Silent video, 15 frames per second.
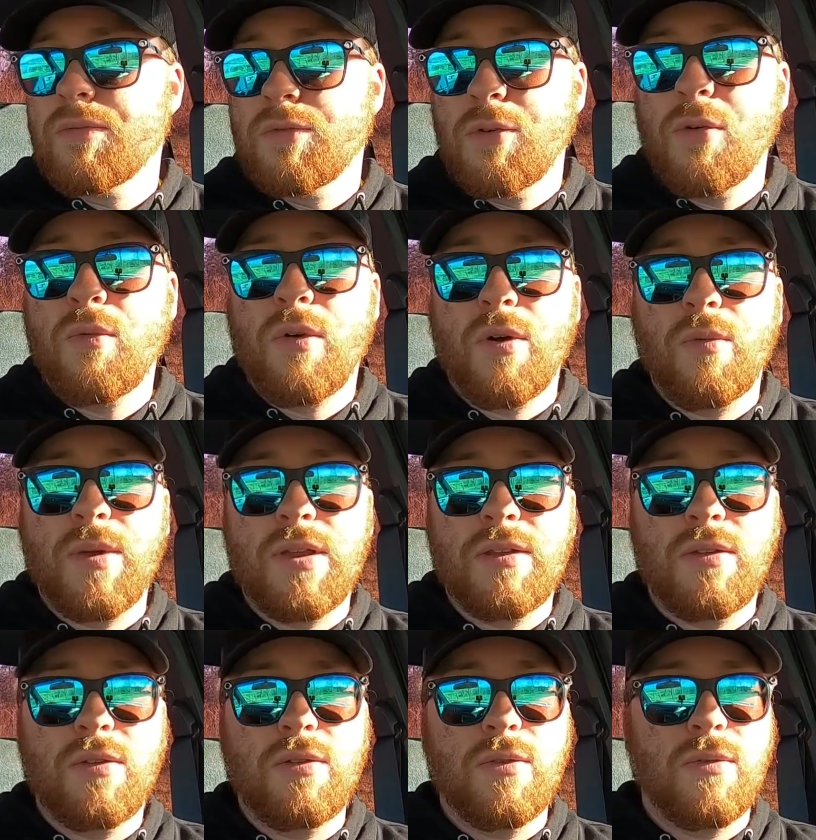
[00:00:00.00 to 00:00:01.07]
doing what we
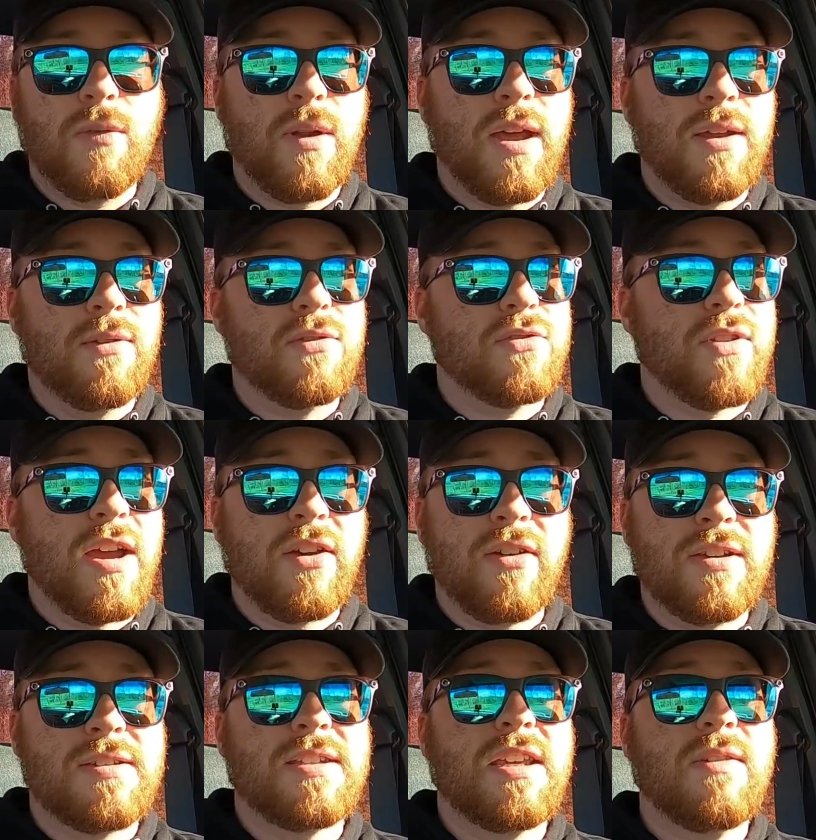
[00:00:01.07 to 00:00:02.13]
do, doing what I do, drag
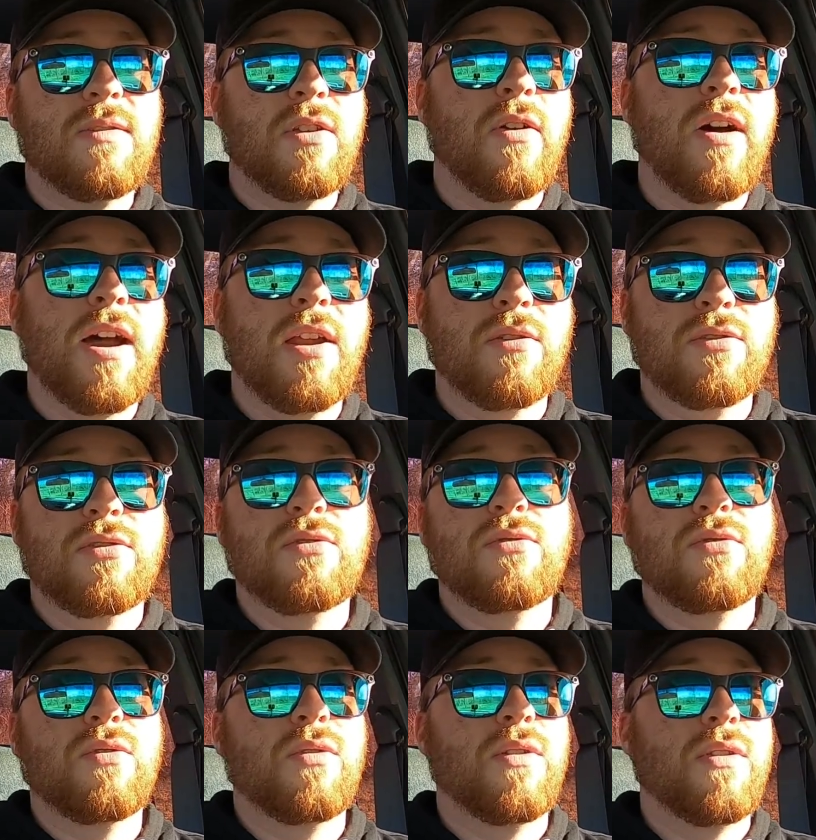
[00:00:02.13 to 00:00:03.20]
racing, even though I don't
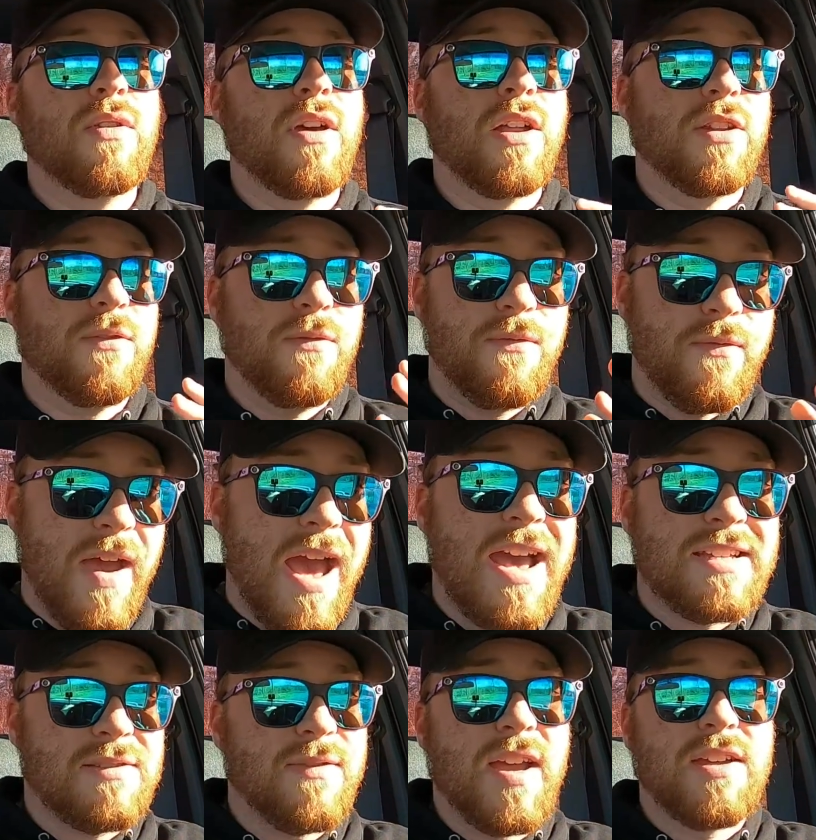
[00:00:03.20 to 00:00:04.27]
do a
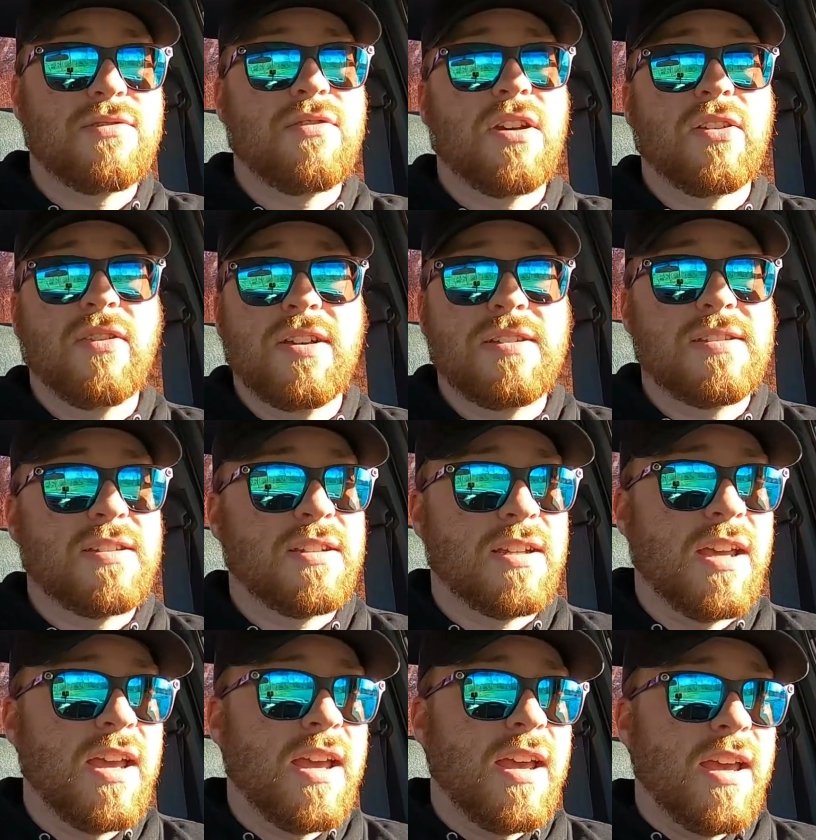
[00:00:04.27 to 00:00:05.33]
fast drag racing.